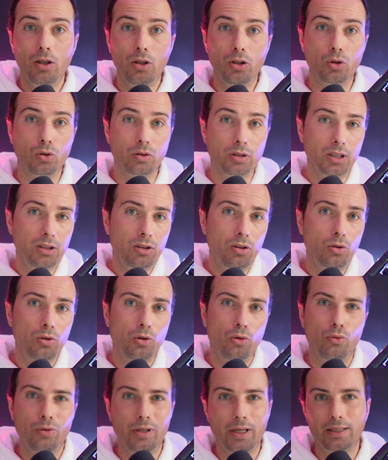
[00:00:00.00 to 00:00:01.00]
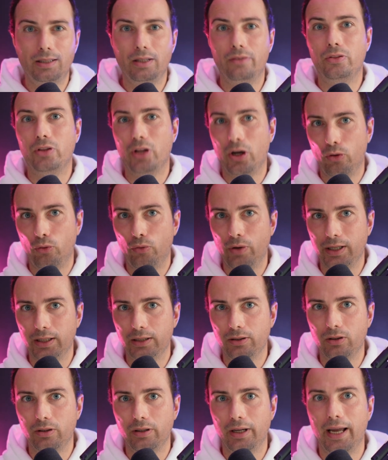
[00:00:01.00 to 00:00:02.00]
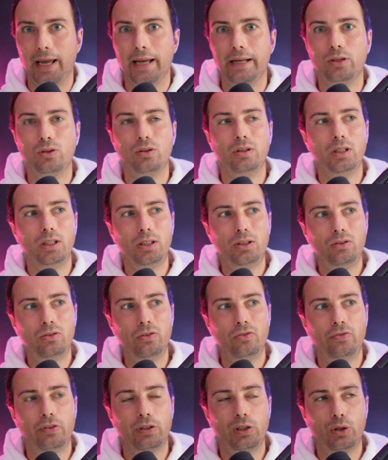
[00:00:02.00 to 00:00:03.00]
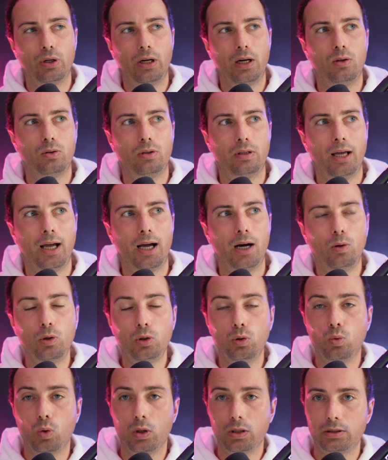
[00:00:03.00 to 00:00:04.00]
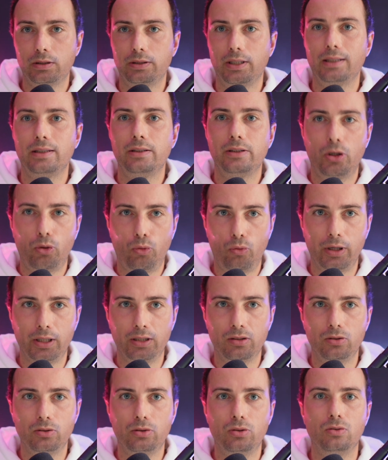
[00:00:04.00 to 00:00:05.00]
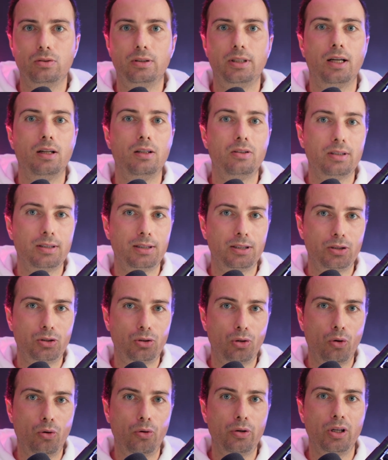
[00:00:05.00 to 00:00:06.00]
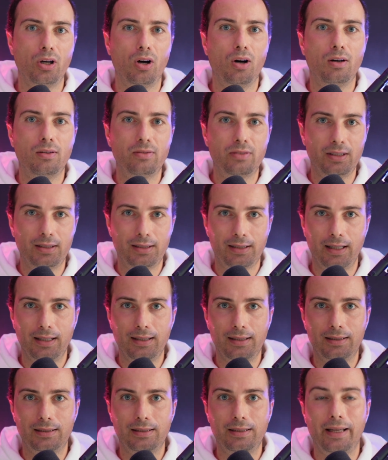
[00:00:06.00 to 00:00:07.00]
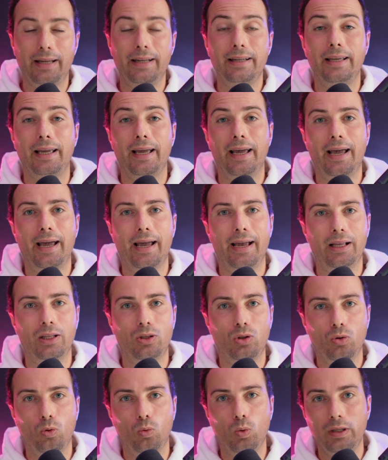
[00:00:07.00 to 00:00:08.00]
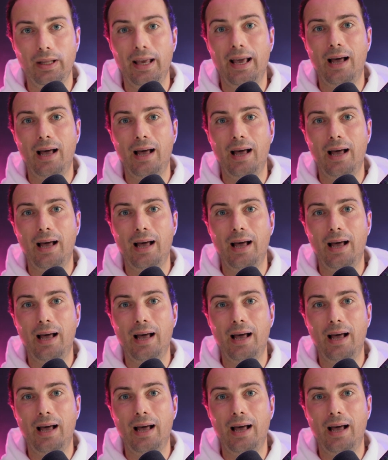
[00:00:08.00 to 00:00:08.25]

You need to create a narrator, and you need to figure out how you want that narrator to tell the story of this case study and what